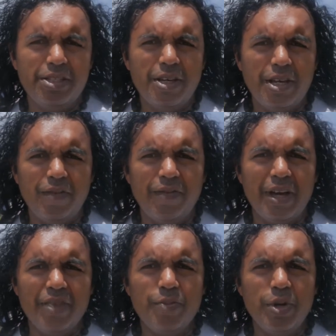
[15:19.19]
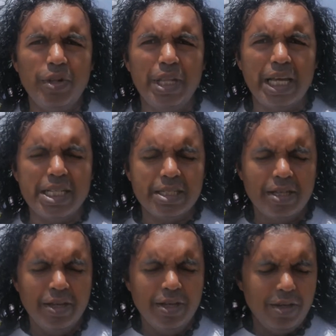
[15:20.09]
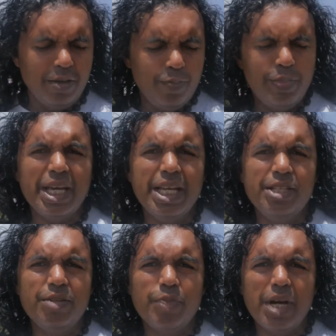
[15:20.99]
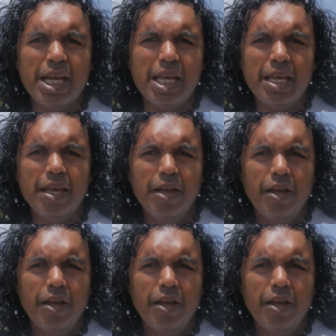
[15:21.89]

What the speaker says: 35mm lens compared to my